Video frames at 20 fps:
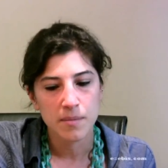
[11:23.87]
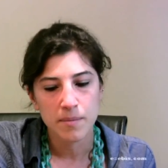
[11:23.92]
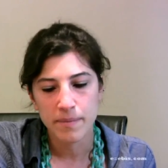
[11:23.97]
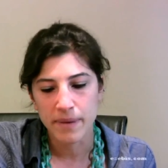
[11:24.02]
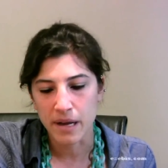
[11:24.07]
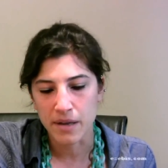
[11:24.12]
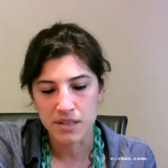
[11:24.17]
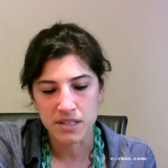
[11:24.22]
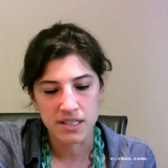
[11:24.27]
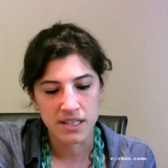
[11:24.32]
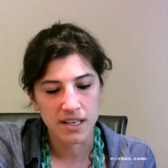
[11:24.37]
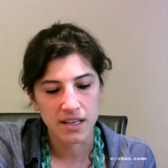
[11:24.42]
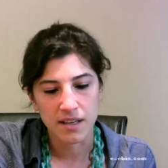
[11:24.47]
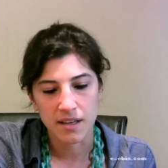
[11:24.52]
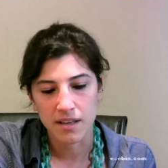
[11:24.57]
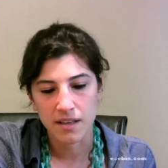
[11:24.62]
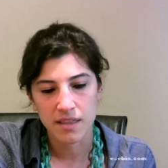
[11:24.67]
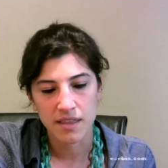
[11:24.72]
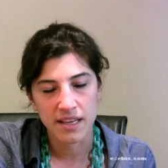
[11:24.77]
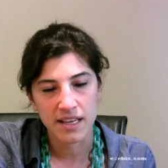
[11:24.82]

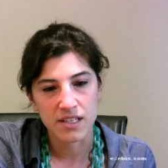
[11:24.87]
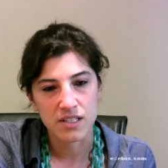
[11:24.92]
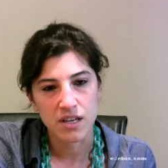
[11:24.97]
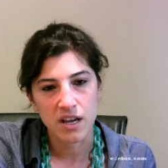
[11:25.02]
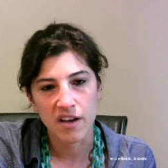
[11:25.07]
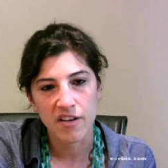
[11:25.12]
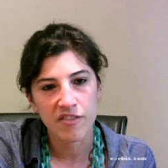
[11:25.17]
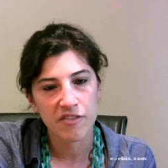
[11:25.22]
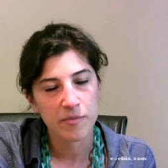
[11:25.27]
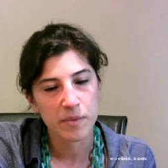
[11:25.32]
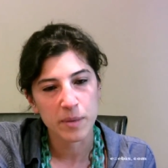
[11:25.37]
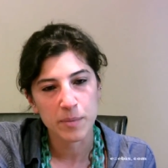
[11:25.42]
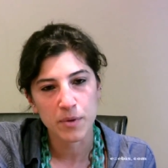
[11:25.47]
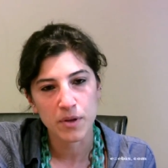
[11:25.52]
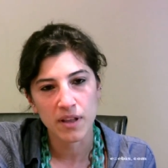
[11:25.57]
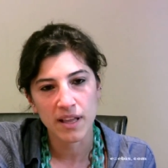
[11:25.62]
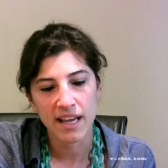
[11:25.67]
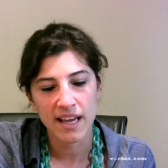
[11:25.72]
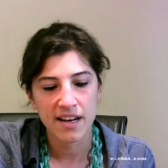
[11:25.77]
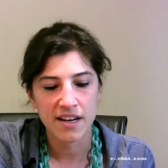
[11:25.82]
bouncing things off
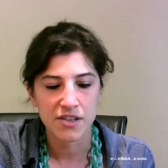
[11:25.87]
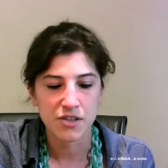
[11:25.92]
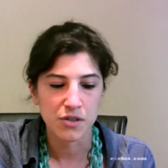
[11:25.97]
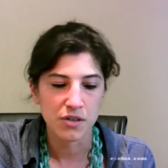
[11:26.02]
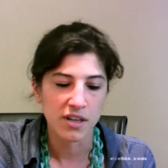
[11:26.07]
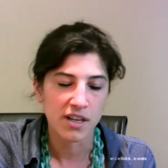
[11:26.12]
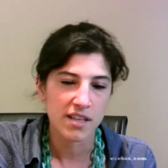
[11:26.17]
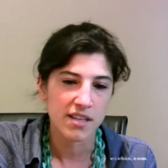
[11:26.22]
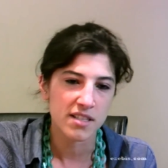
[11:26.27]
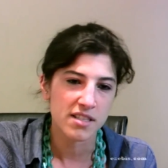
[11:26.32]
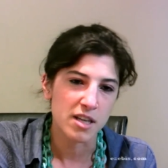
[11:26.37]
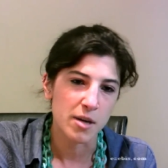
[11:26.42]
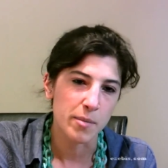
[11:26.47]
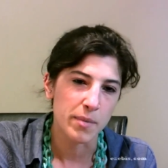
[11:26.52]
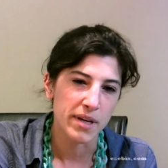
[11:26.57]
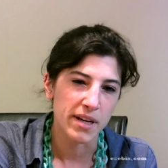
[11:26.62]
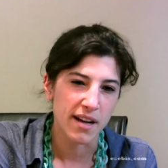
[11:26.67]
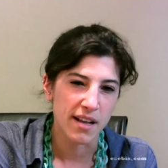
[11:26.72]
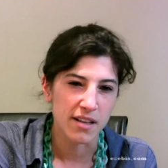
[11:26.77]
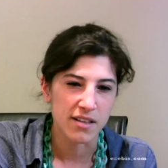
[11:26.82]
people. Hey, did you look at this
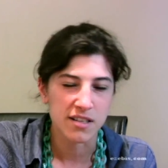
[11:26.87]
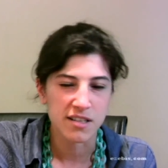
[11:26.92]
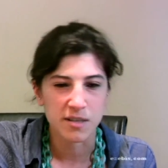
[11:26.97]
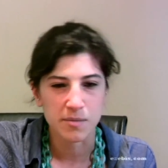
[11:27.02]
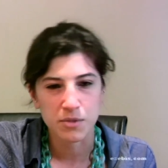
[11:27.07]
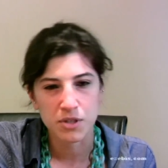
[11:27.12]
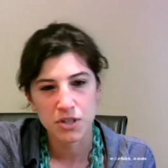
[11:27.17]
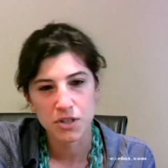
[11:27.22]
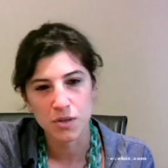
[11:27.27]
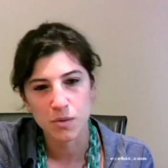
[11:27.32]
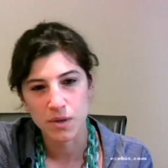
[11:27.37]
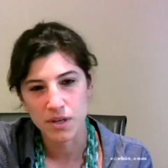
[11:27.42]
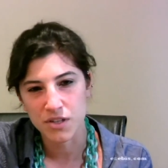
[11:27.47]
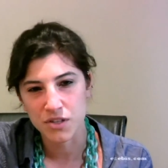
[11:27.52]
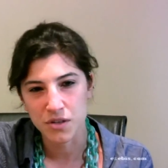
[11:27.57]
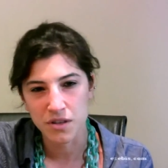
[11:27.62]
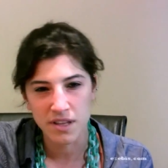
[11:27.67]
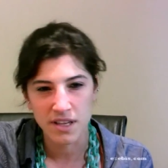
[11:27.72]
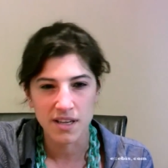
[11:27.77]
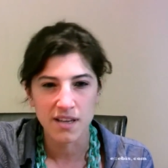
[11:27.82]
company? I looked at them too. What did
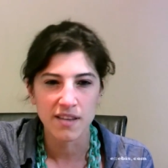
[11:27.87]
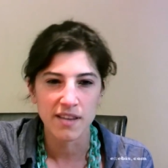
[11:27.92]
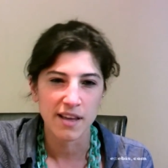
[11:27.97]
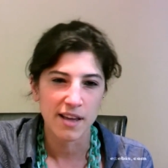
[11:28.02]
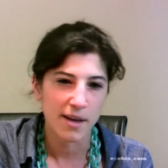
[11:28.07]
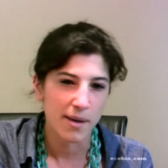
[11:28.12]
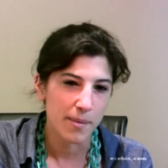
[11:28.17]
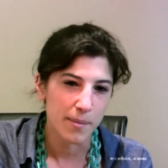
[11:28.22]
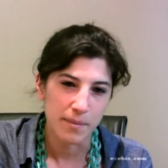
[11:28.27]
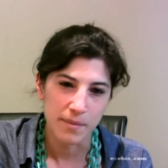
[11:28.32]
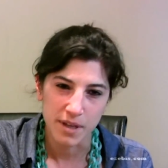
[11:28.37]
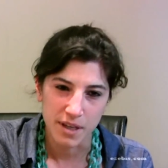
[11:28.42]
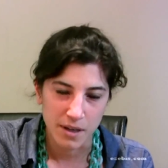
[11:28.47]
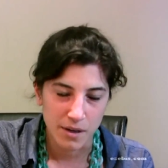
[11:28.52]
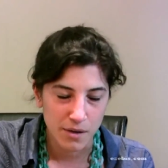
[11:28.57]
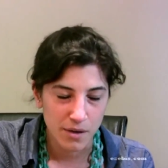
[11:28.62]
you think of them?